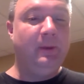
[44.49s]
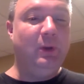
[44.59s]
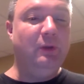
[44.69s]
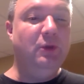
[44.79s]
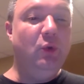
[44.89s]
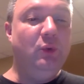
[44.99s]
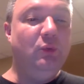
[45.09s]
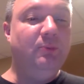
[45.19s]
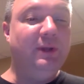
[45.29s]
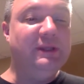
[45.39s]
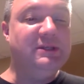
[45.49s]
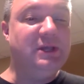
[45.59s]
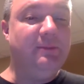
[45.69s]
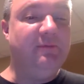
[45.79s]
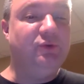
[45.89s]
While no one would bring this
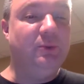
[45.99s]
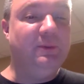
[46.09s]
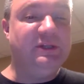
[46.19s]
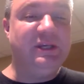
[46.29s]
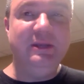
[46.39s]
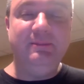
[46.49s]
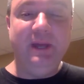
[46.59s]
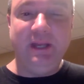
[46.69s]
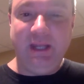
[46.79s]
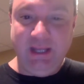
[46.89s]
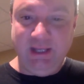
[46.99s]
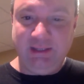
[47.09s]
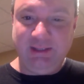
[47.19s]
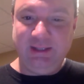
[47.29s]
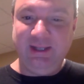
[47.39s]
up if Trubisky had been a hit,
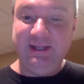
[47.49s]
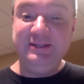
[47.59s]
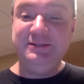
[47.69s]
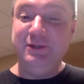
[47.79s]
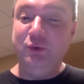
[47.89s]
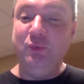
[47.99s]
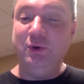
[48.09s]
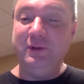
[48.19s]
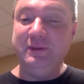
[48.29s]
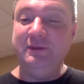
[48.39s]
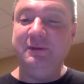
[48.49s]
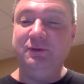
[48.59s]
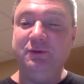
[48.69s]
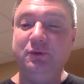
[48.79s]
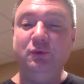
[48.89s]
it is noteworthy that the
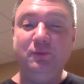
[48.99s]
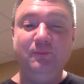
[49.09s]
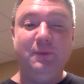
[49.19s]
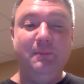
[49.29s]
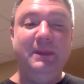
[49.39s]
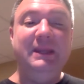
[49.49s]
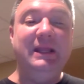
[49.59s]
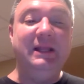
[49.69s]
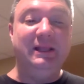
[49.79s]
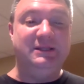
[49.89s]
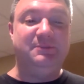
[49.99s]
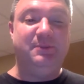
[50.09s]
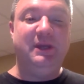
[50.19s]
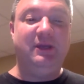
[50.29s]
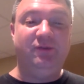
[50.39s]
two meaningless
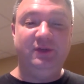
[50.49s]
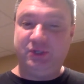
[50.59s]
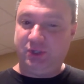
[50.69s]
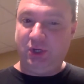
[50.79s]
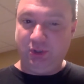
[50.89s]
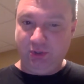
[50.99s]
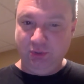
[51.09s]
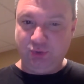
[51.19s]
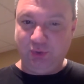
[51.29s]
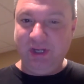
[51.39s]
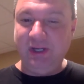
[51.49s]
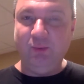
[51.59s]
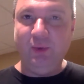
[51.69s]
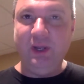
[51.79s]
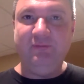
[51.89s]
picks that Chicago traded
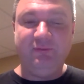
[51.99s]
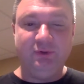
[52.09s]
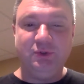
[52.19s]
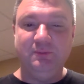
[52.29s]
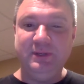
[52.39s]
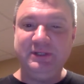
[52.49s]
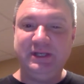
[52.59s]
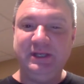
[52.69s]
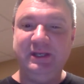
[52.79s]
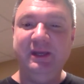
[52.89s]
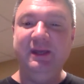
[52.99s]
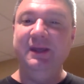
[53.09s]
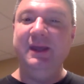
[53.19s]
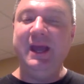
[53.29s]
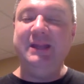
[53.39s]
away for Trubisky
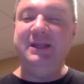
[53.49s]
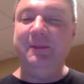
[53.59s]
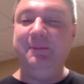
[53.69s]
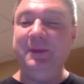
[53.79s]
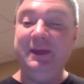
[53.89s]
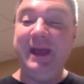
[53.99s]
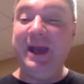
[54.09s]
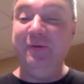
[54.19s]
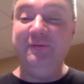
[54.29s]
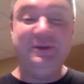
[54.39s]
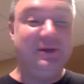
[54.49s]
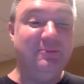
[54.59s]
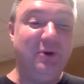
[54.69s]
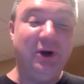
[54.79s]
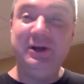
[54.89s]
ended up being Alvin
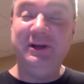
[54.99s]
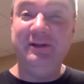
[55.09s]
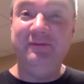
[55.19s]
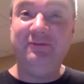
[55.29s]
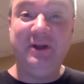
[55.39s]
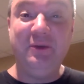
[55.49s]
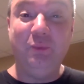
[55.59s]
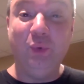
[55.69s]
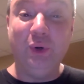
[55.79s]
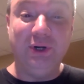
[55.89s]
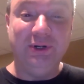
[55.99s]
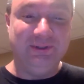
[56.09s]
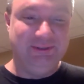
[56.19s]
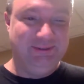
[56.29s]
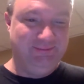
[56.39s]
Kamara and Fred Warner.
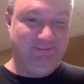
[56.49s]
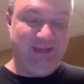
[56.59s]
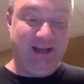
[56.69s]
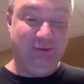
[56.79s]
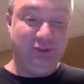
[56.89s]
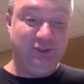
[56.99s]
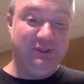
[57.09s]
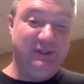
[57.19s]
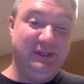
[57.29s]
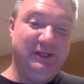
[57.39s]
Ouch.